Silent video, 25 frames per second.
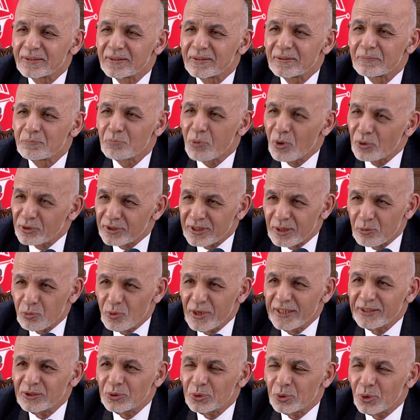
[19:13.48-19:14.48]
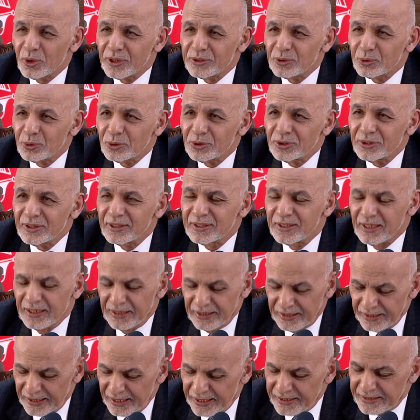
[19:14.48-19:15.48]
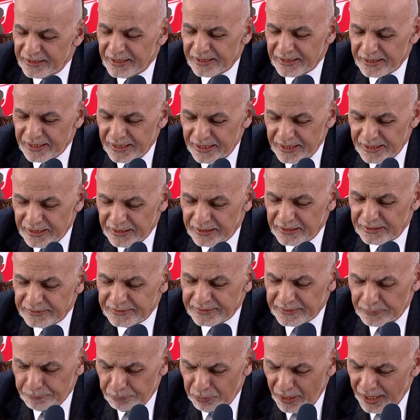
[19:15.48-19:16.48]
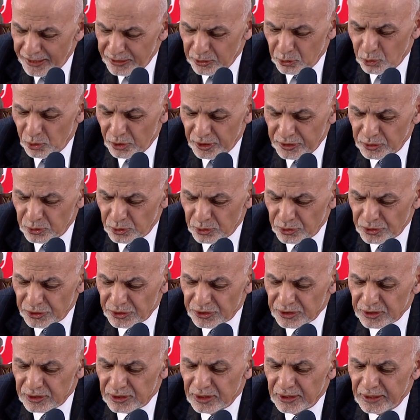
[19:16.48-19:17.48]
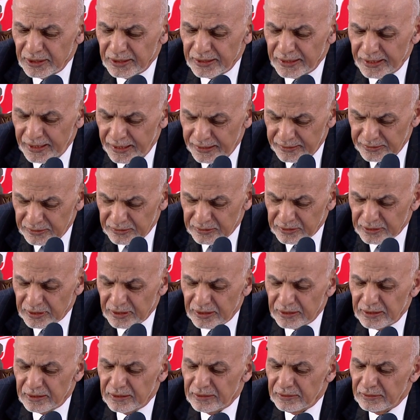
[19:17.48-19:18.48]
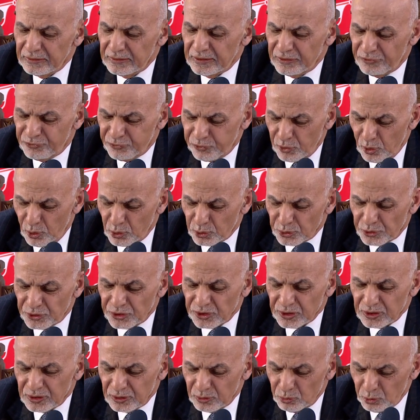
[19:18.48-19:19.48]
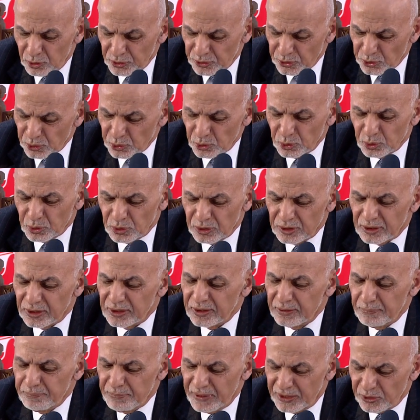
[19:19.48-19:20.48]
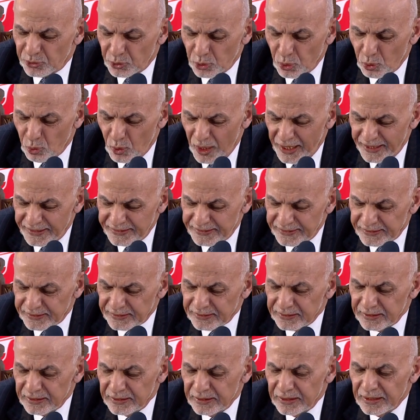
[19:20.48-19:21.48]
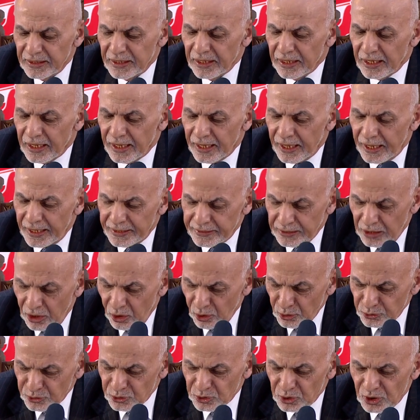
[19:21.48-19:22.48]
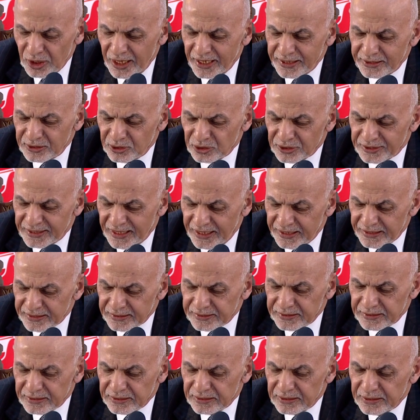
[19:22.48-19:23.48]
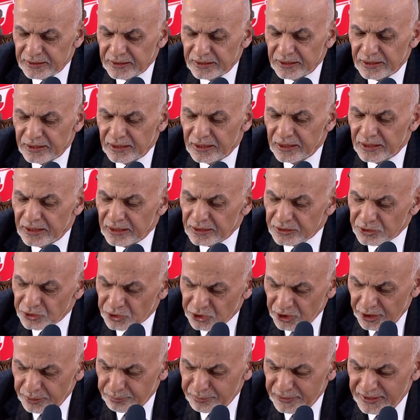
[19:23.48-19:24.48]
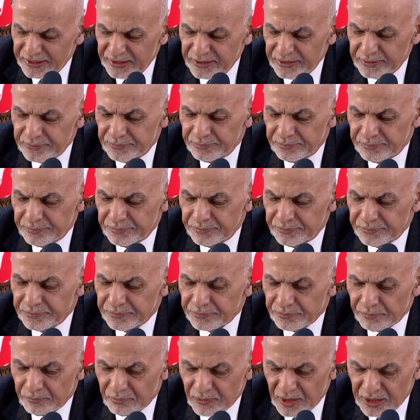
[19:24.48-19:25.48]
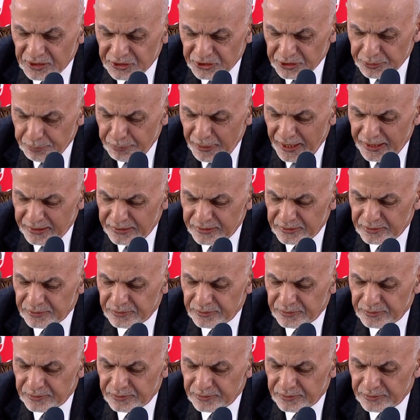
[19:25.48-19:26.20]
both the wheat corridor and the key supply corridors, and the flows will soon be 2 ways. I'd also like to thank Germany, Japan,